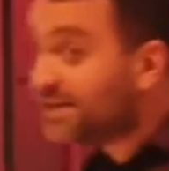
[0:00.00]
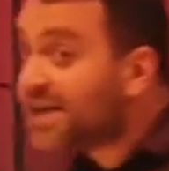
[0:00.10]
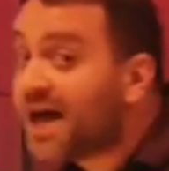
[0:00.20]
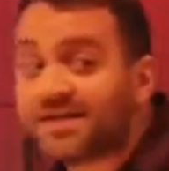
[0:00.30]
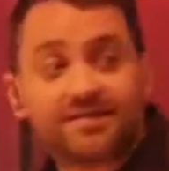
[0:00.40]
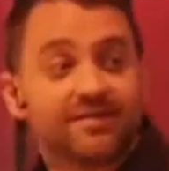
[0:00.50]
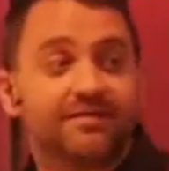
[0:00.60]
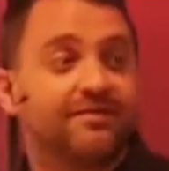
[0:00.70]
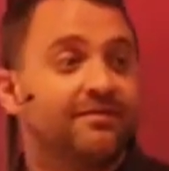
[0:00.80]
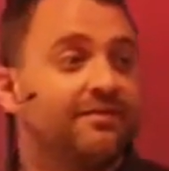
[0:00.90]
possessed.
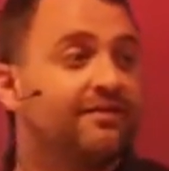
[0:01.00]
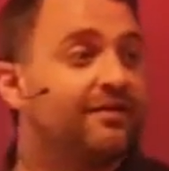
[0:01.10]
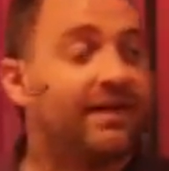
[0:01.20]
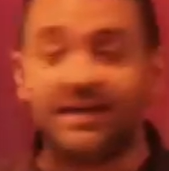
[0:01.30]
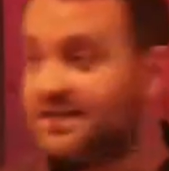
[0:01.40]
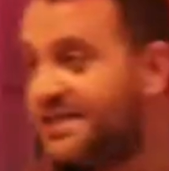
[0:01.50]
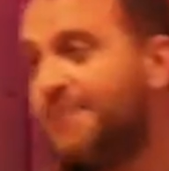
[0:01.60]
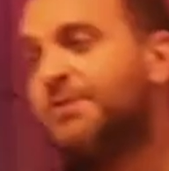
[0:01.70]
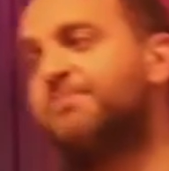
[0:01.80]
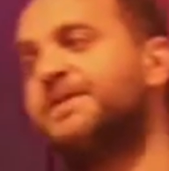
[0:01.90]
He's
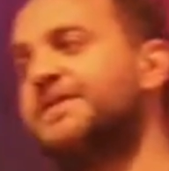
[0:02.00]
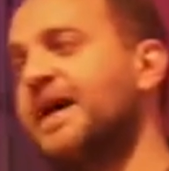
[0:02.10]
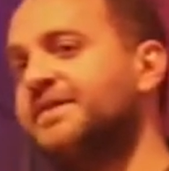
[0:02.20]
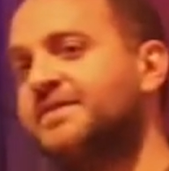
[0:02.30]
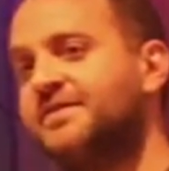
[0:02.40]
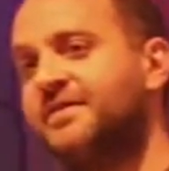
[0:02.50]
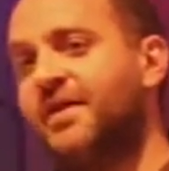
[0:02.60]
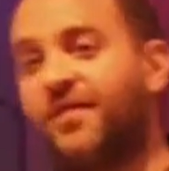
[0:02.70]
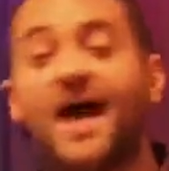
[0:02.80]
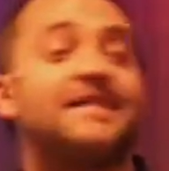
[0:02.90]
demon possessed.
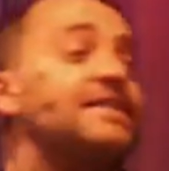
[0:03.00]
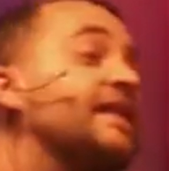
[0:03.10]
That's,